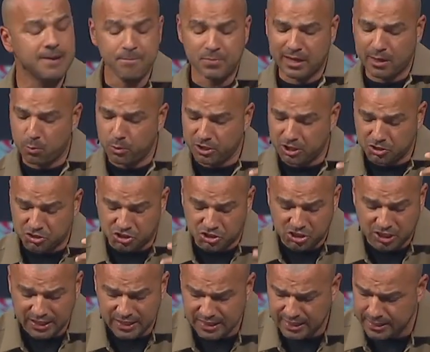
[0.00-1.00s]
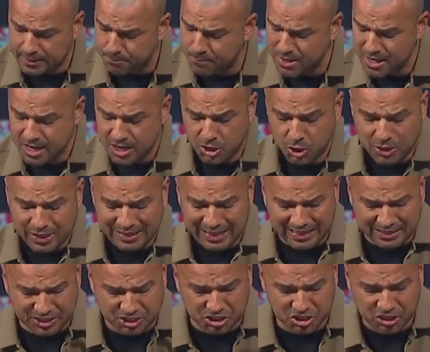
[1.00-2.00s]
And when you see them, you
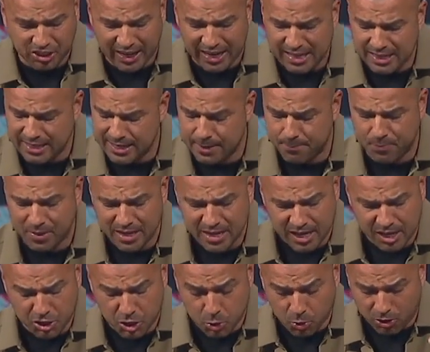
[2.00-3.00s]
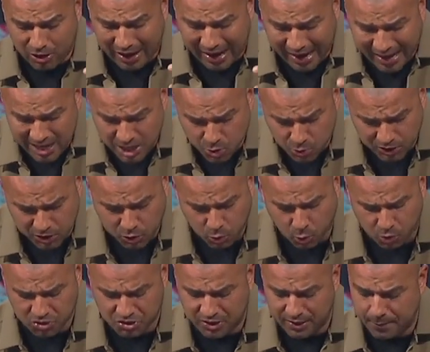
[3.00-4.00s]
cannot stand them, and you are angry
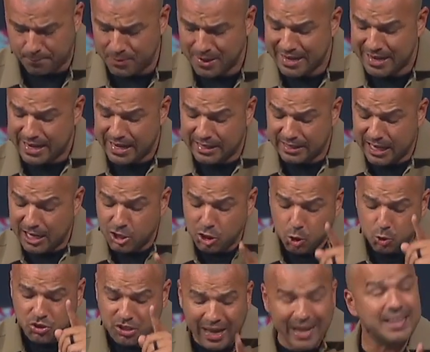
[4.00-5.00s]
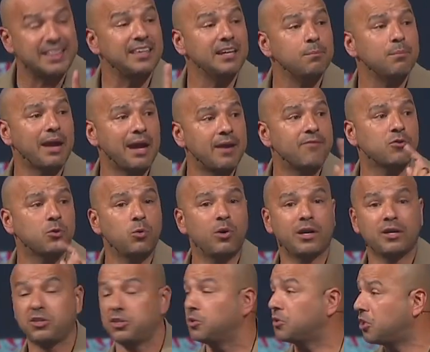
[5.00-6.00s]
towards them, and you take them everywhere
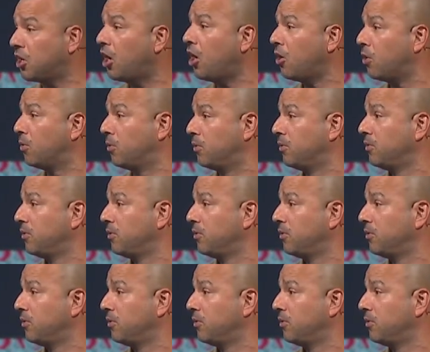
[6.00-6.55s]
you go.